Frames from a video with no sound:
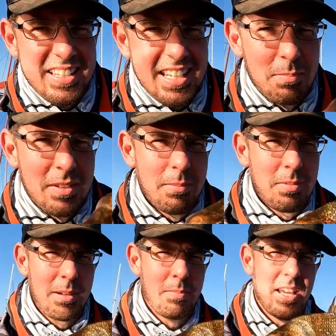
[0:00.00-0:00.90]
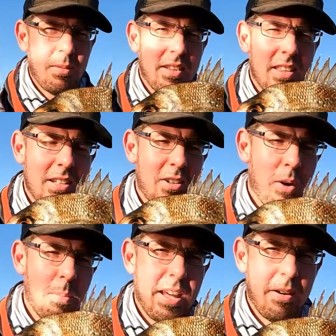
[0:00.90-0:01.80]
deep down within the
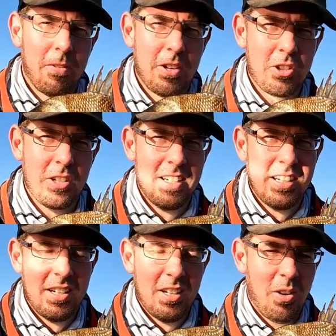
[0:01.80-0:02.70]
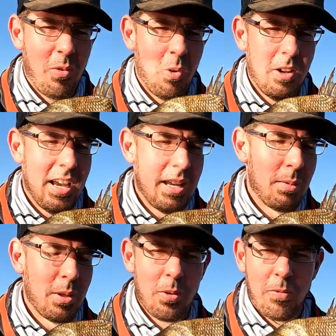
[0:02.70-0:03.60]
gob of that fish. What a
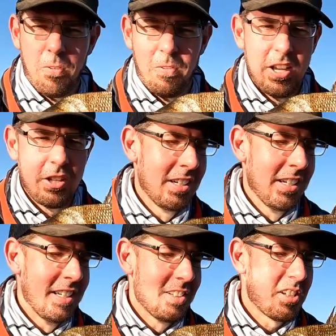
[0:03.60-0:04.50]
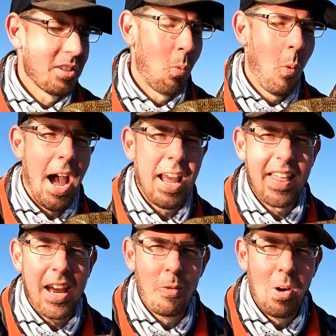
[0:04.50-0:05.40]
beautiful fish. Just the way
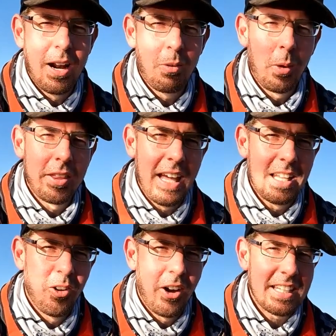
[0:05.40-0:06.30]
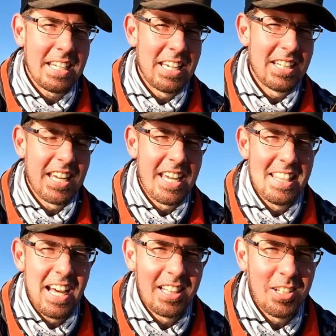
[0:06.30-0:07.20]
they run with that light gear, you hear
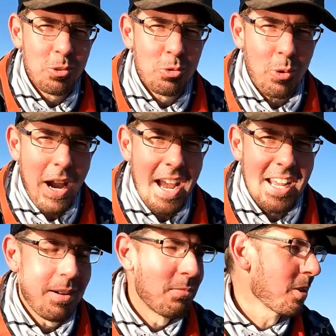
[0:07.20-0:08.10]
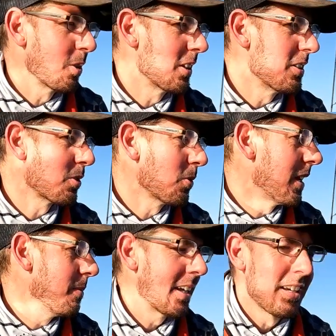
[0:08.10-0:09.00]
that little drag absolutely
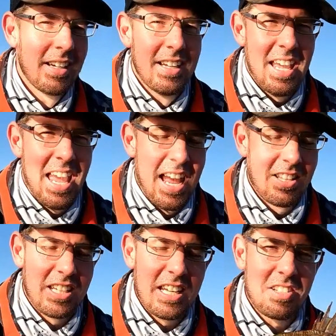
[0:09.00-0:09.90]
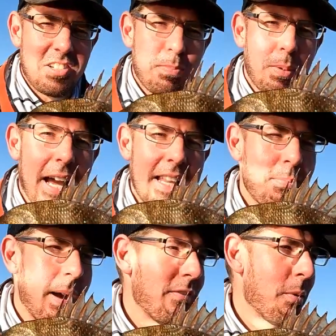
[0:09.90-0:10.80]
screaming, and you get to just play
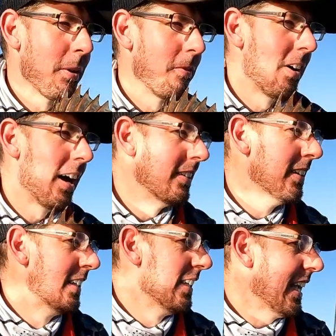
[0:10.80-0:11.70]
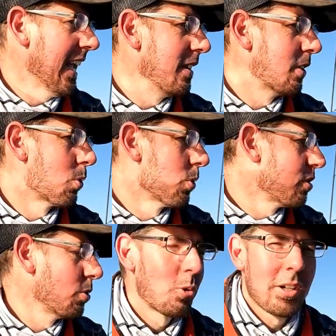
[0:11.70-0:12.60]
them, have a bit of fun in
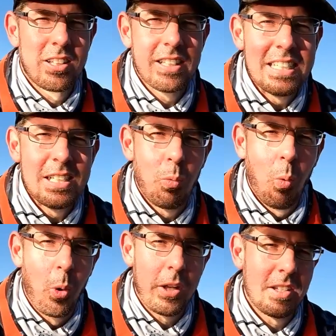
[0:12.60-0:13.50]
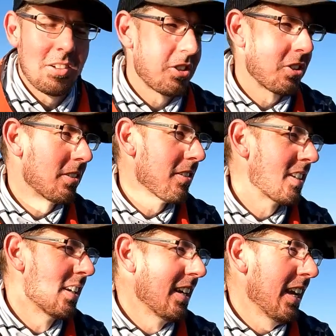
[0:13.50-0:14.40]
crystal clear water
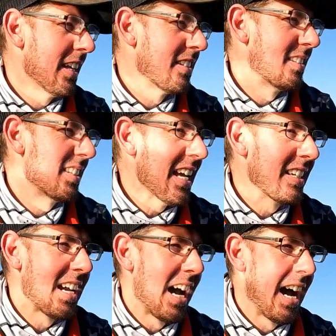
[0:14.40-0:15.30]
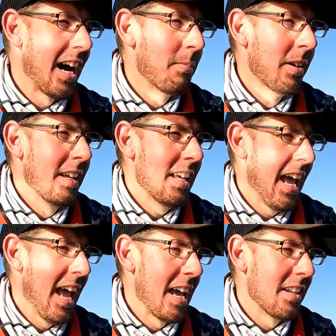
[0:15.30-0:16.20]
conditions. It's dead calm,
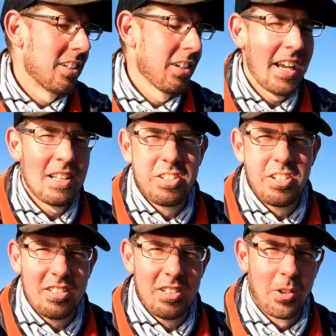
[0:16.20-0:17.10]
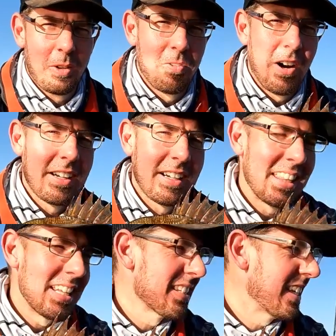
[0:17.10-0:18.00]
and you know, it's just a lot of fun.
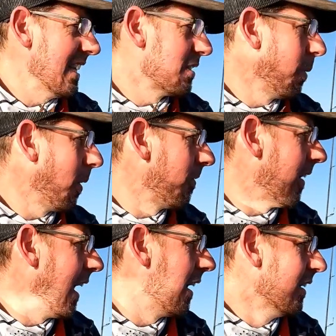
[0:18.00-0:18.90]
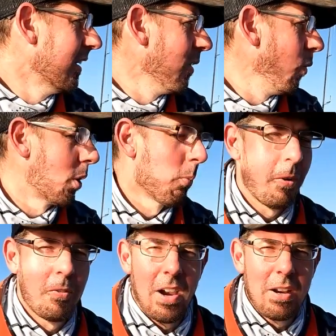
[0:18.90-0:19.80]
This is by far one of
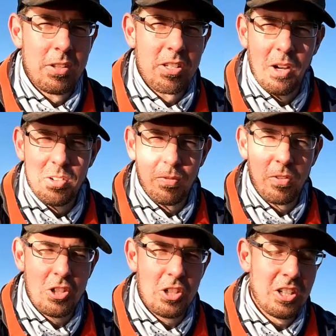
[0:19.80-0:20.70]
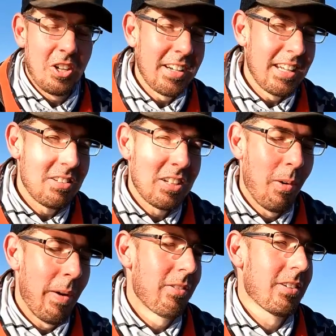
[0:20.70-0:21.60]
my favorite styles of fishing. You don't need to
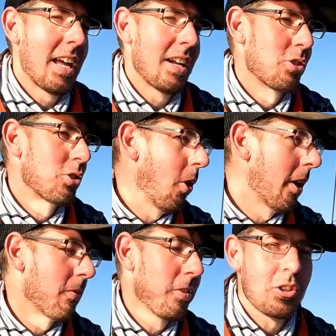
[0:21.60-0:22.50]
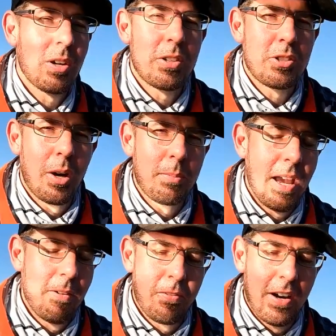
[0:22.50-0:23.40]
go out and catch giant fish every time to
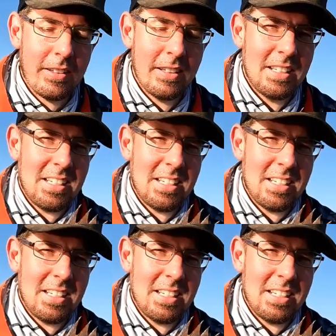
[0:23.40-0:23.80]
have fun,